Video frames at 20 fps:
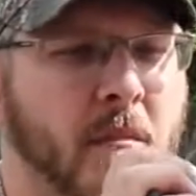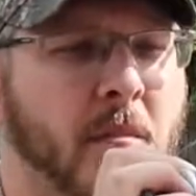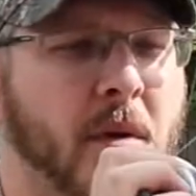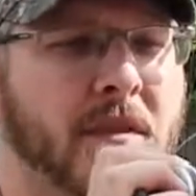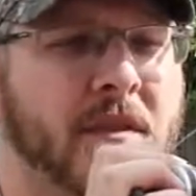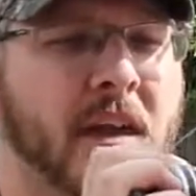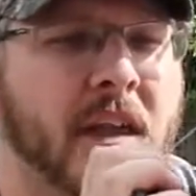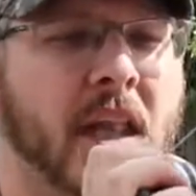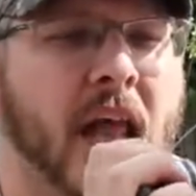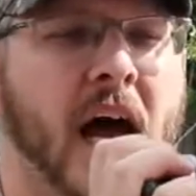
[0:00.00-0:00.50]

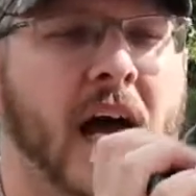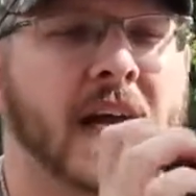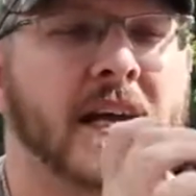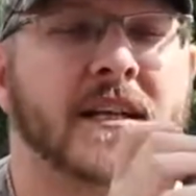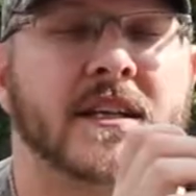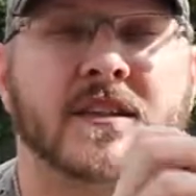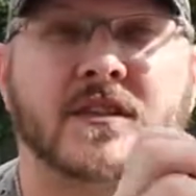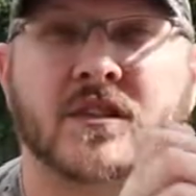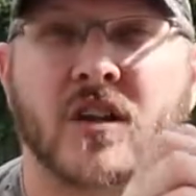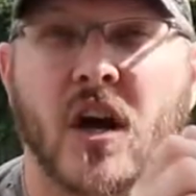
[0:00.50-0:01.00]
but the
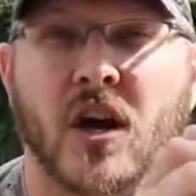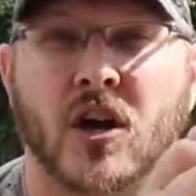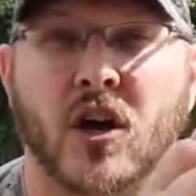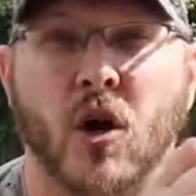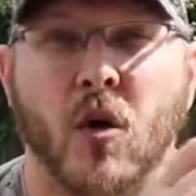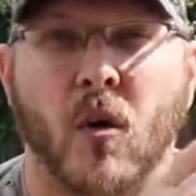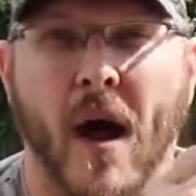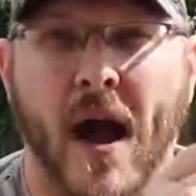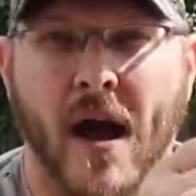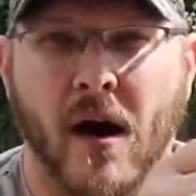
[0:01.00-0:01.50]
line does not
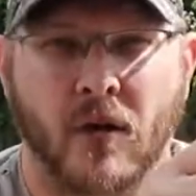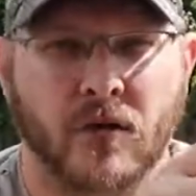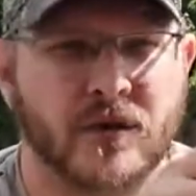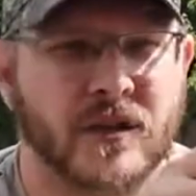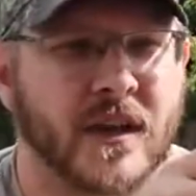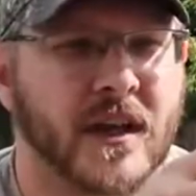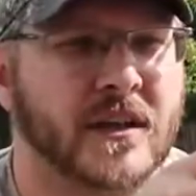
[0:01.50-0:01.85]
go out.